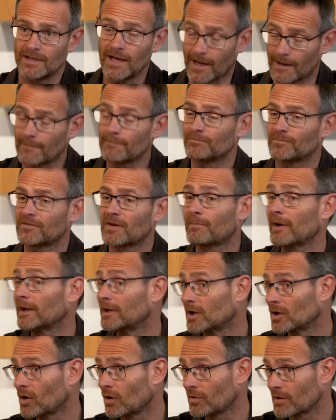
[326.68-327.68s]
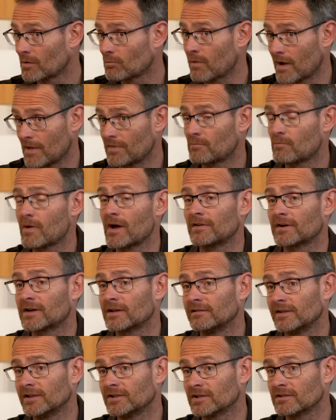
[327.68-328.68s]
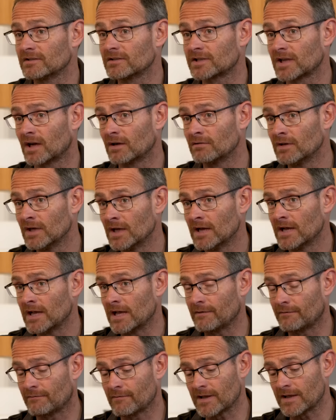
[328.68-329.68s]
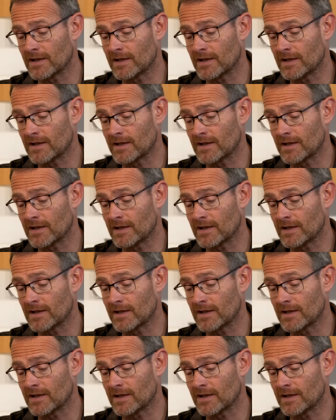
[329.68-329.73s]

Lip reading: Yeah, depending on the weather conditions. So if